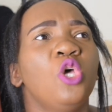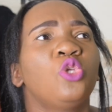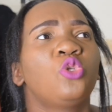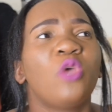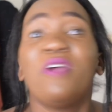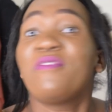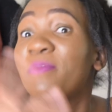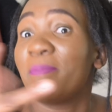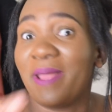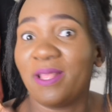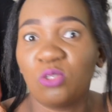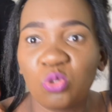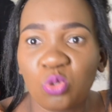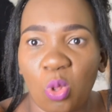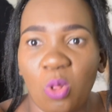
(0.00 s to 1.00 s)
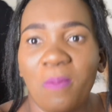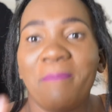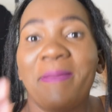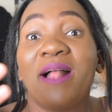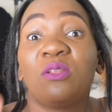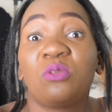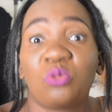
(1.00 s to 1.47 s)
so every milestone
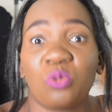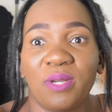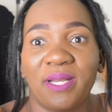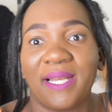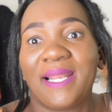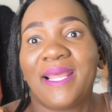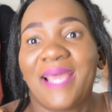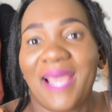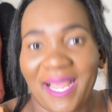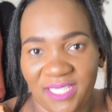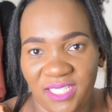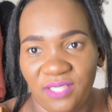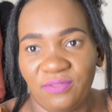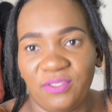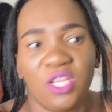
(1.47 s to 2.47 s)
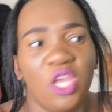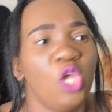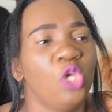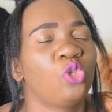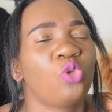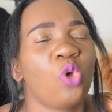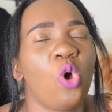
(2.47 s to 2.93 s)
milestone achieved
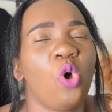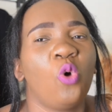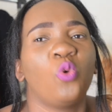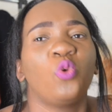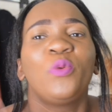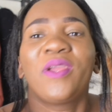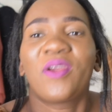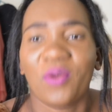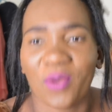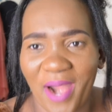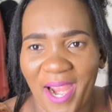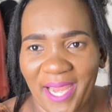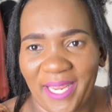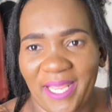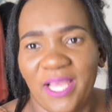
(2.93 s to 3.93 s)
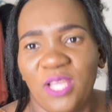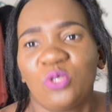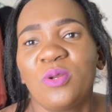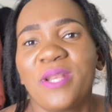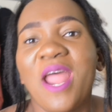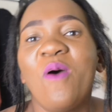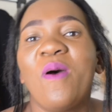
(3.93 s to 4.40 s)
so we cry
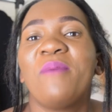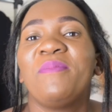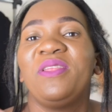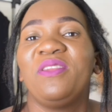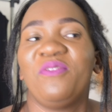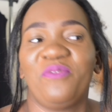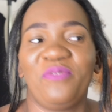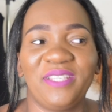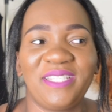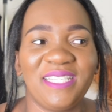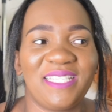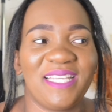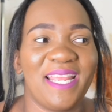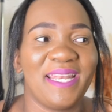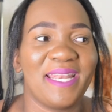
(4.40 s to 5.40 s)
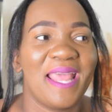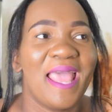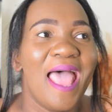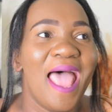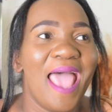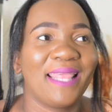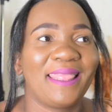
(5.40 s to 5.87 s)
so now i'm in university and
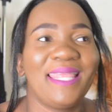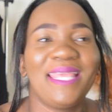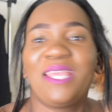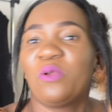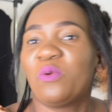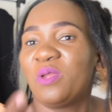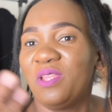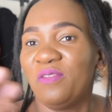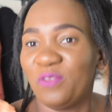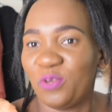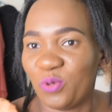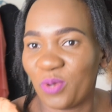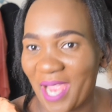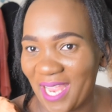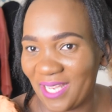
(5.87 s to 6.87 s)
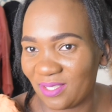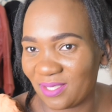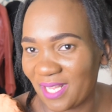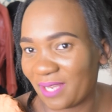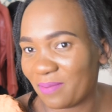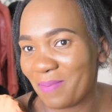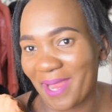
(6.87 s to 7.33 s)
i think even you
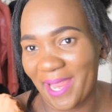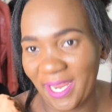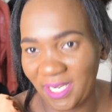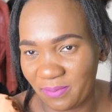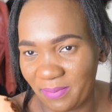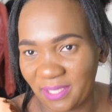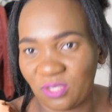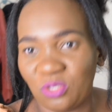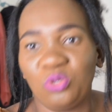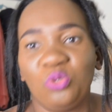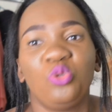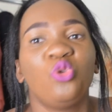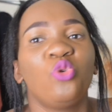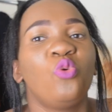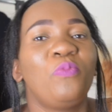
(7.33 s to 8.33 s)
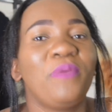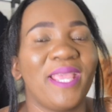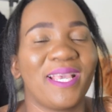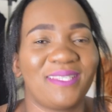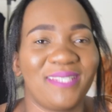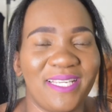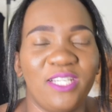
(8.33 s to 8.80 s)
guys like my age mates you, you will be
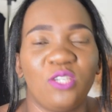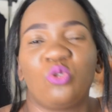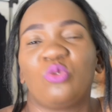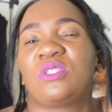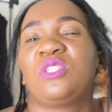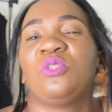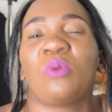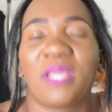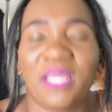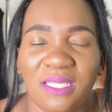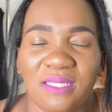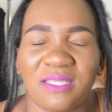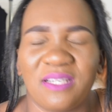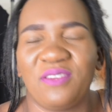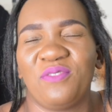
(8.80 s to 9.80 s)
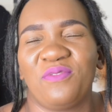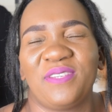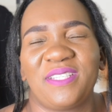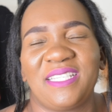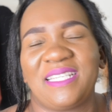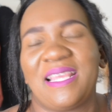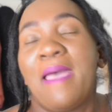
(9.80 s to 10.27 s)
excited to see your kids in
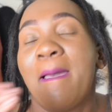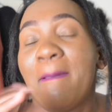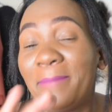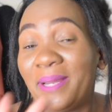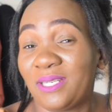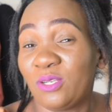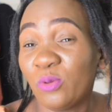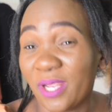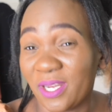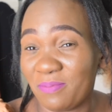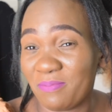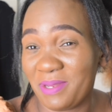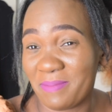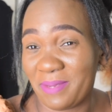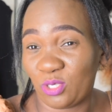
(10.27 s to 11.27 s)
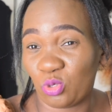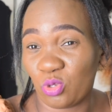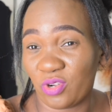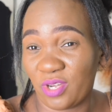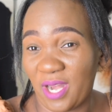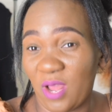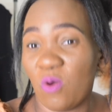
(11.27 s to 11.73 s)
university but look at me my
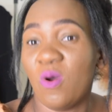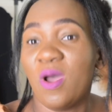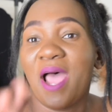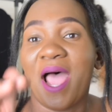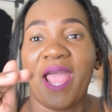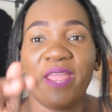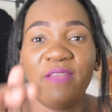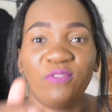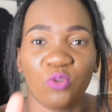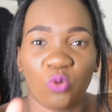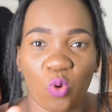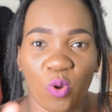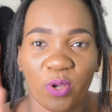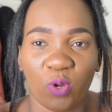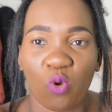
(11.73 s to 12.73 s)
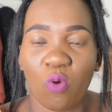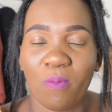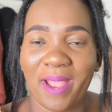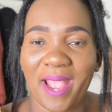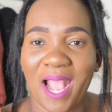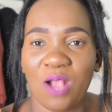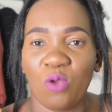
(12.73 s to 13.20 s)
story now i have to go and call
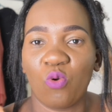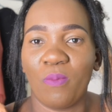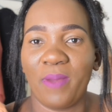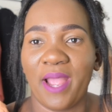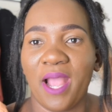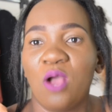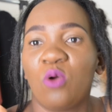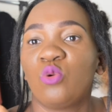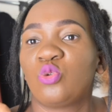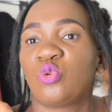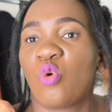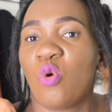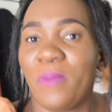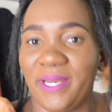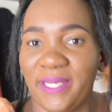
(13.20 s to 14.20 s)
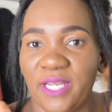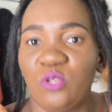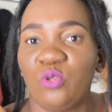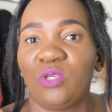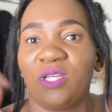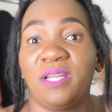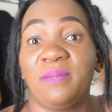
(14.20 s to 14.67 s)
my uncle my uncle to call my
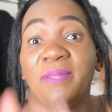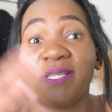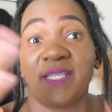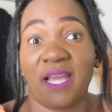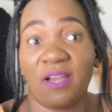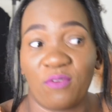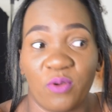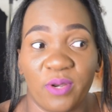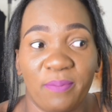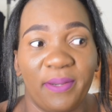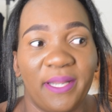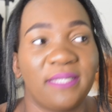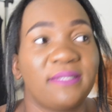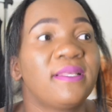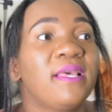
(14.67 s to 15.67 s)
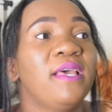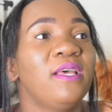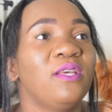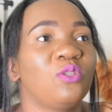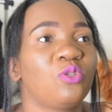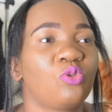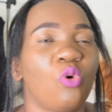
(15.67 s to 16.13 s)
dad to tell him that i've got a place
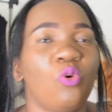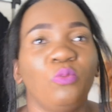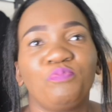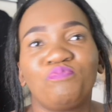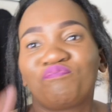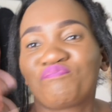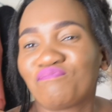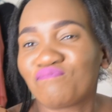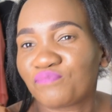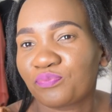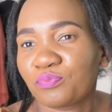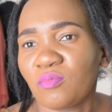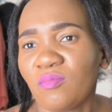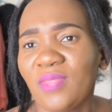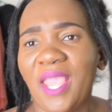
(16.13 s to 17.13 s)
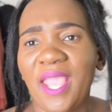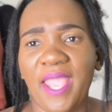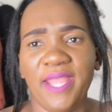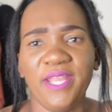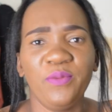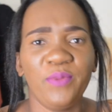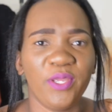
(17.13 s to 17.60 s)
so
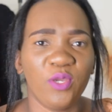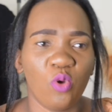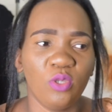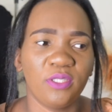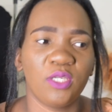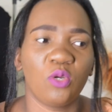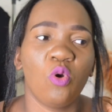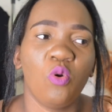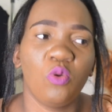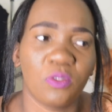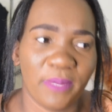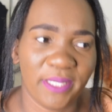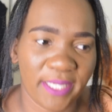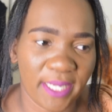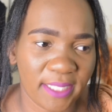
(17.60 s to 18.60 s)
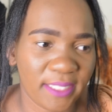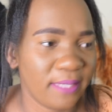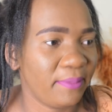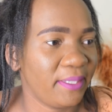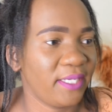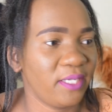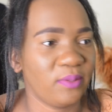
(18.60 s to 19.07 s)
anyway he goes and calls my dad
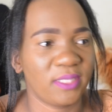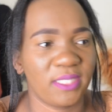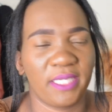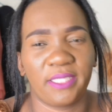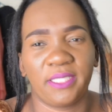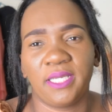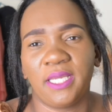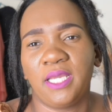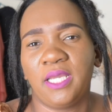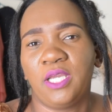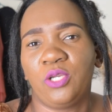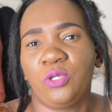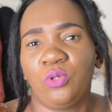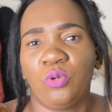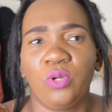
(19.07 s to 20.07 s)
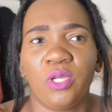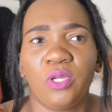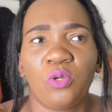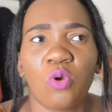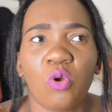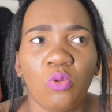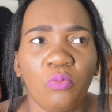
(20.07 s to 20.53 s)
and my dad was like you
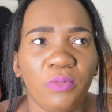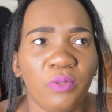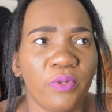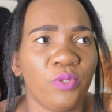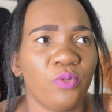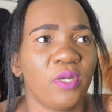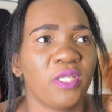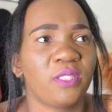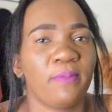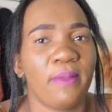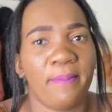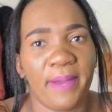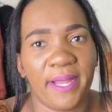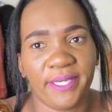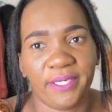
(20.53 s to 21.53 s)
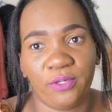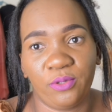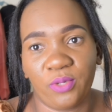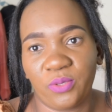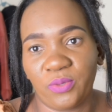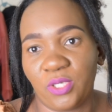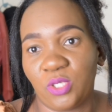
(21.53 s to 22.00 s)
only call me when you want my money
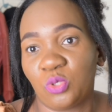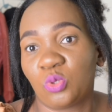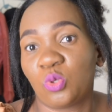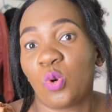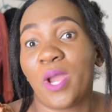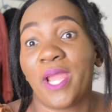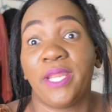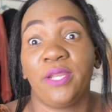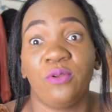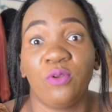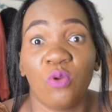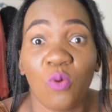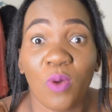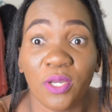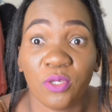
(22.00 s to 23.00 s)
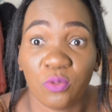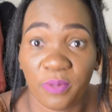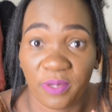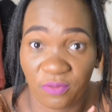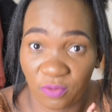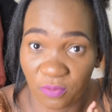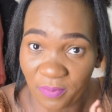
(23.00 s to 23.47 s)
and what what so i had no one to
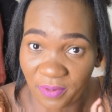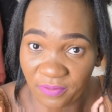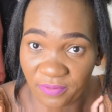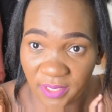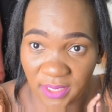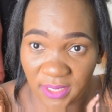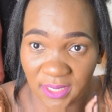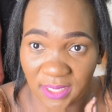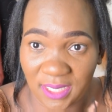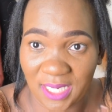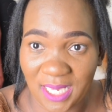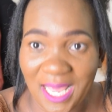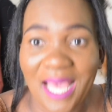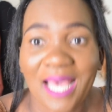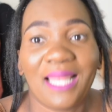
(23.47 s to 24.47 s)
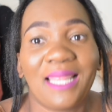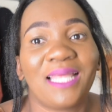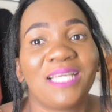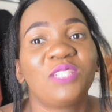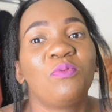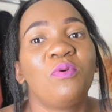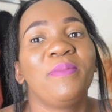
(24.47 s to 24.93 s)
pay for my fees
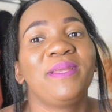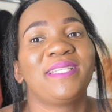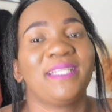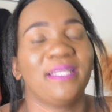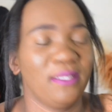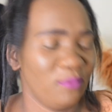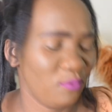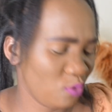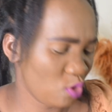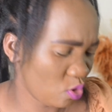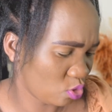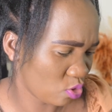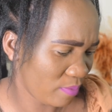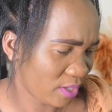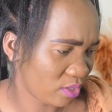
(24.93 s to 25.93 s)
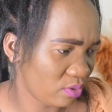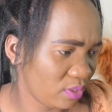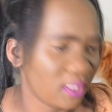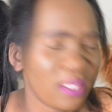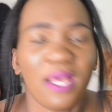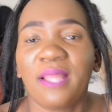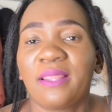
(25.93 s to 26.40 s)
that moment no don't make
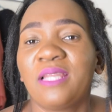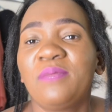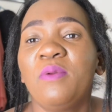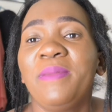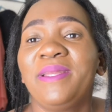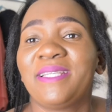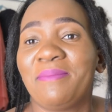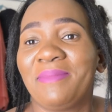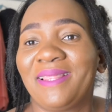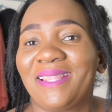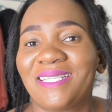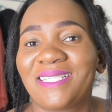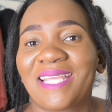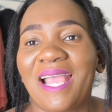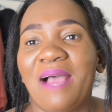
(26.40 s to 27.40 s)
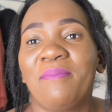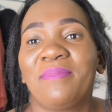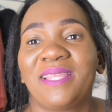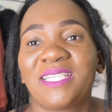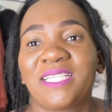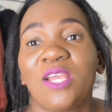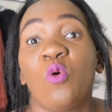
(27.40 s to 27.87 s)
noise that moment i mean that i'm
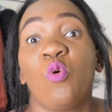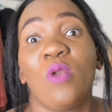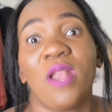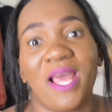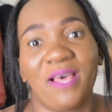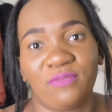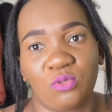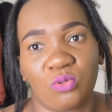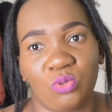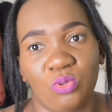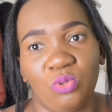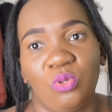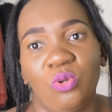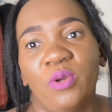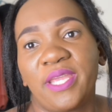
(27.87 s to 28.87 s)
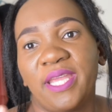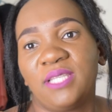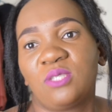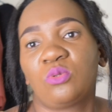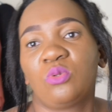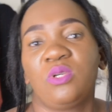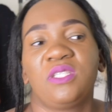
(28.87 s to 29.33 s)
that girl who loves school okay
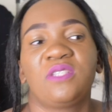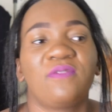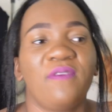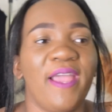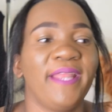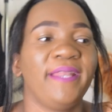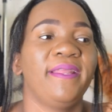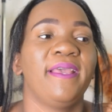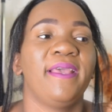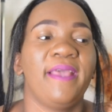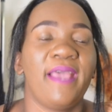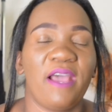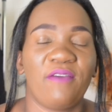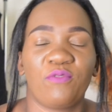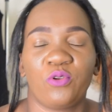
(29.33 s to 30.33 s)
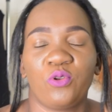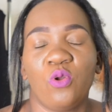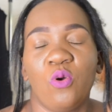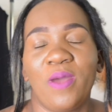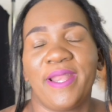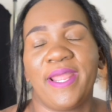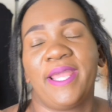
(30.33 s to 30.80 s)
so it's fine i've got
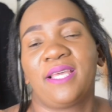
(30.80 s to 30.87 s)
no one i